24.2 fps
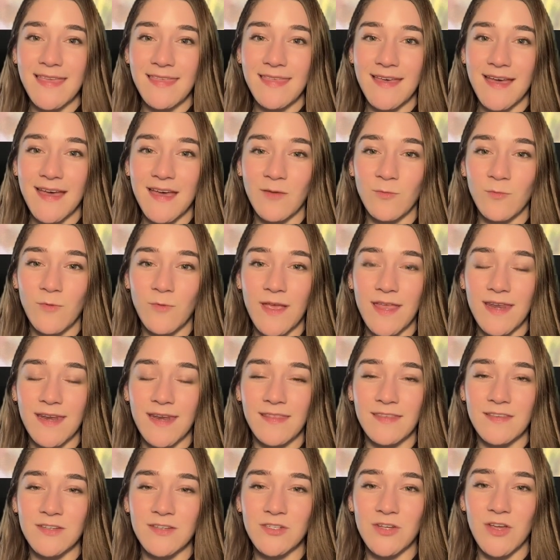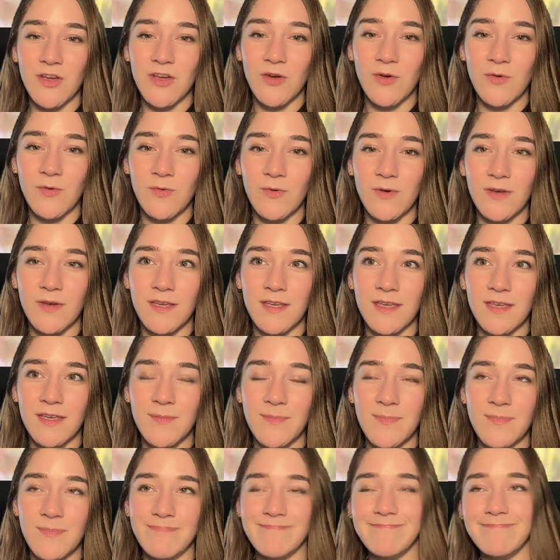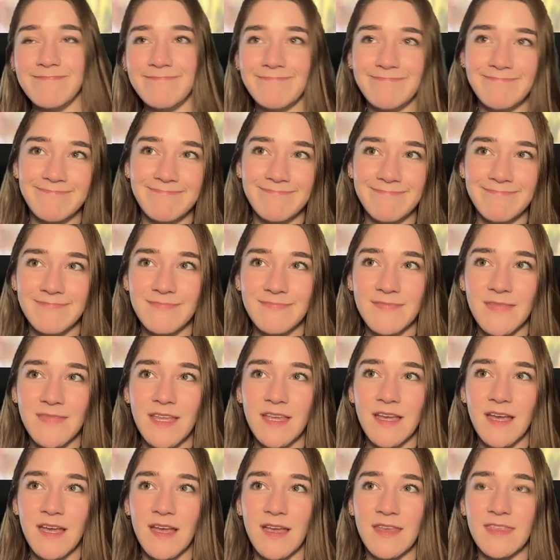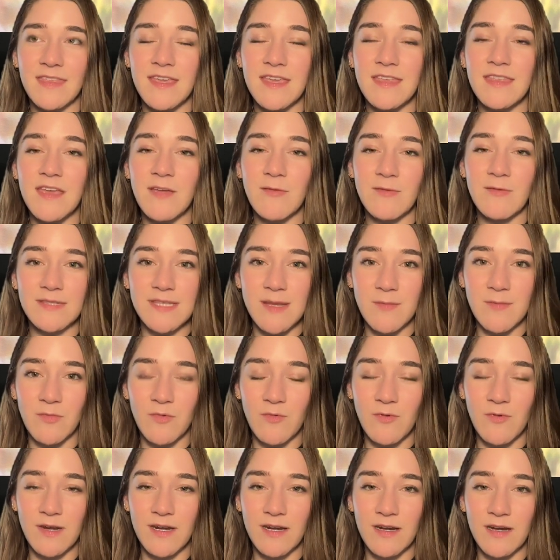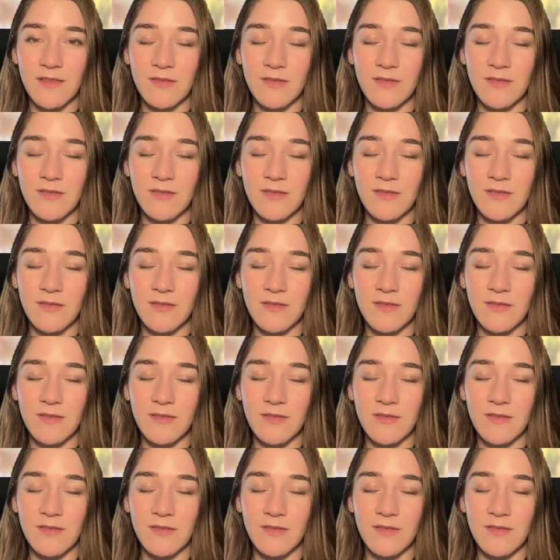I think they resemble one another, certainly, but I don't think it's quite as